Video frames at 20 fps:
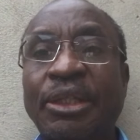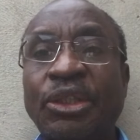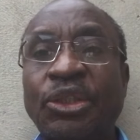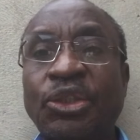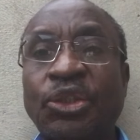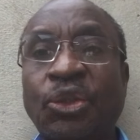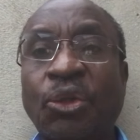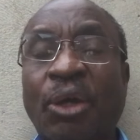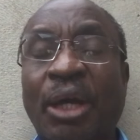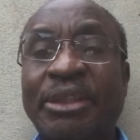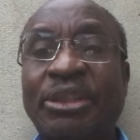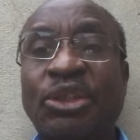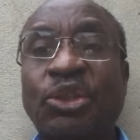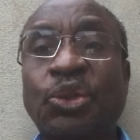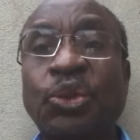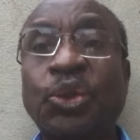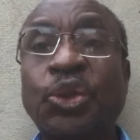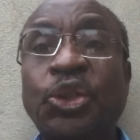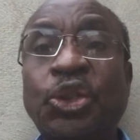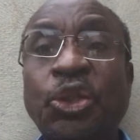so as
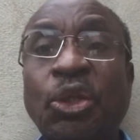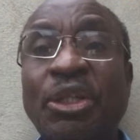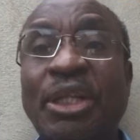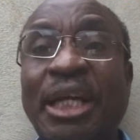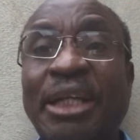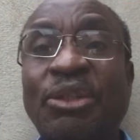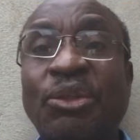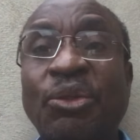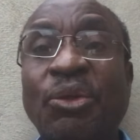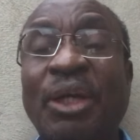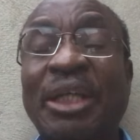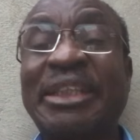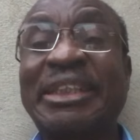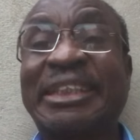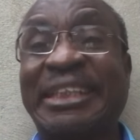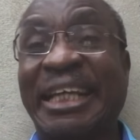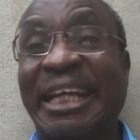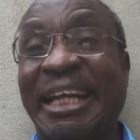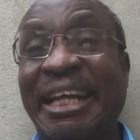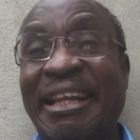to show that you are
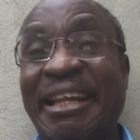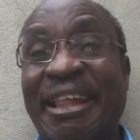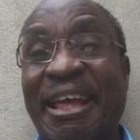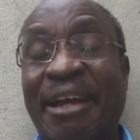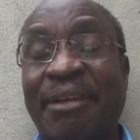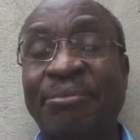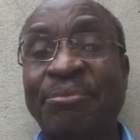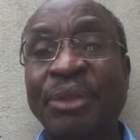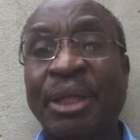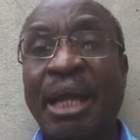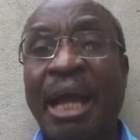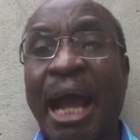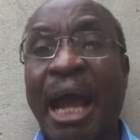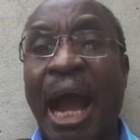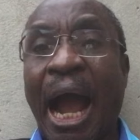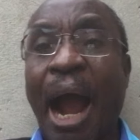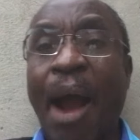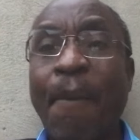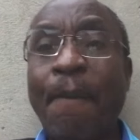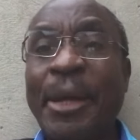still there.
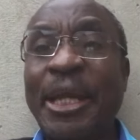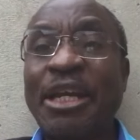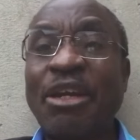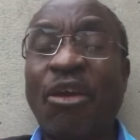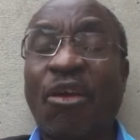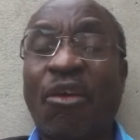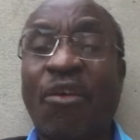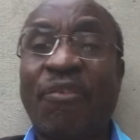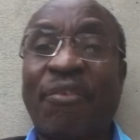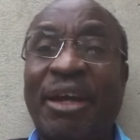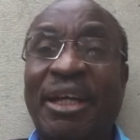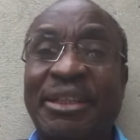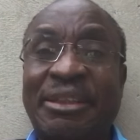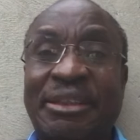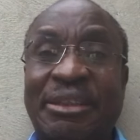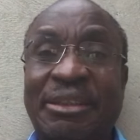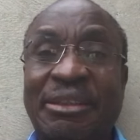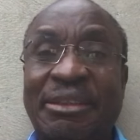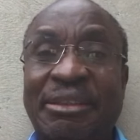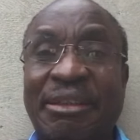How many of
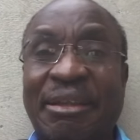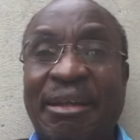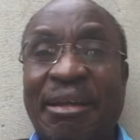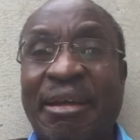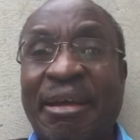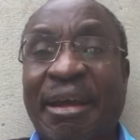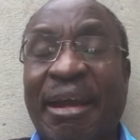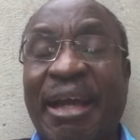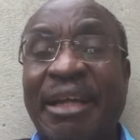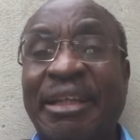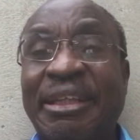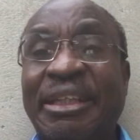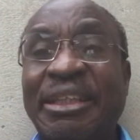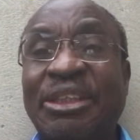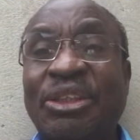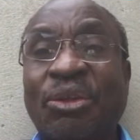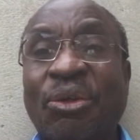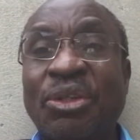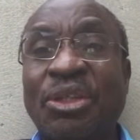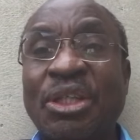us can
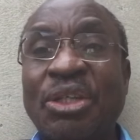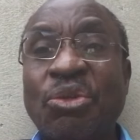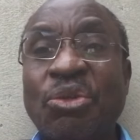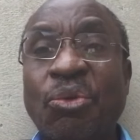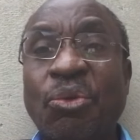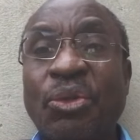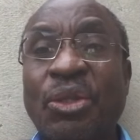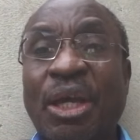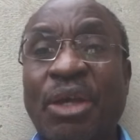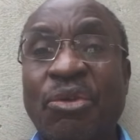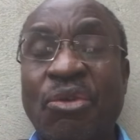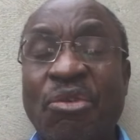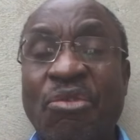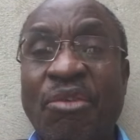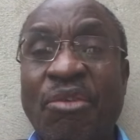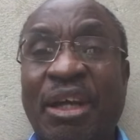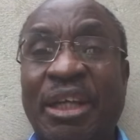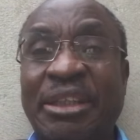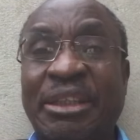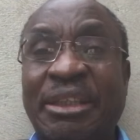discontinue with the
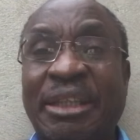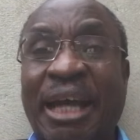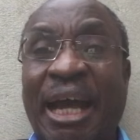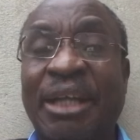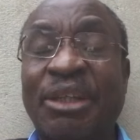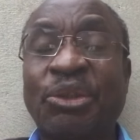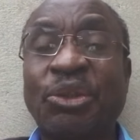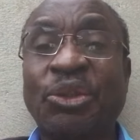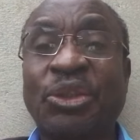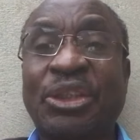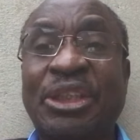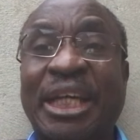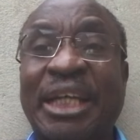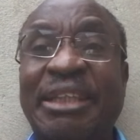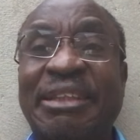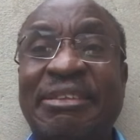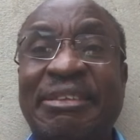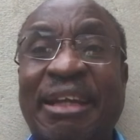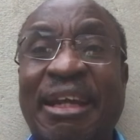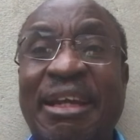university and you
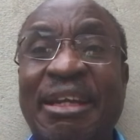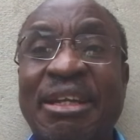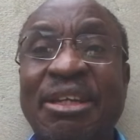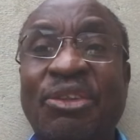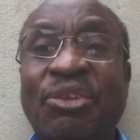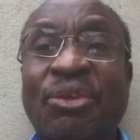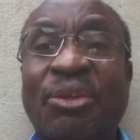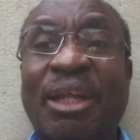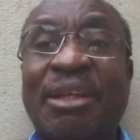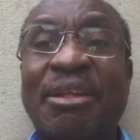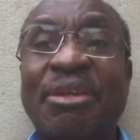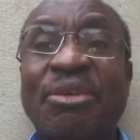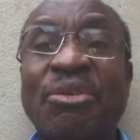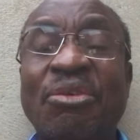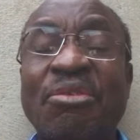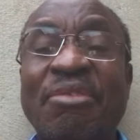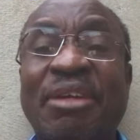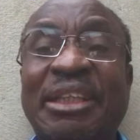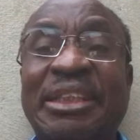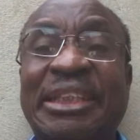start signing so that the
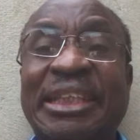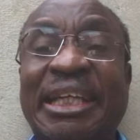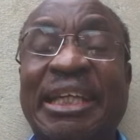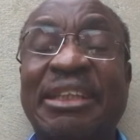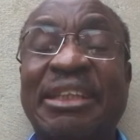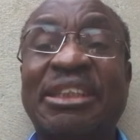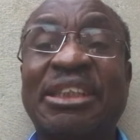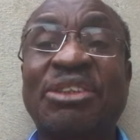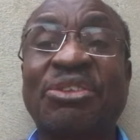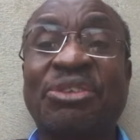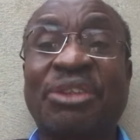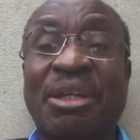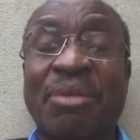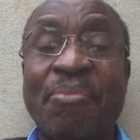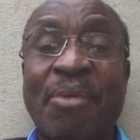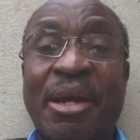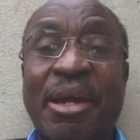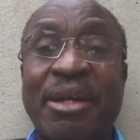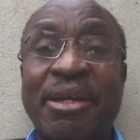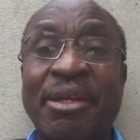university gets free
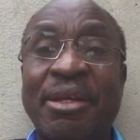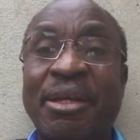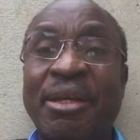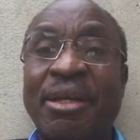money.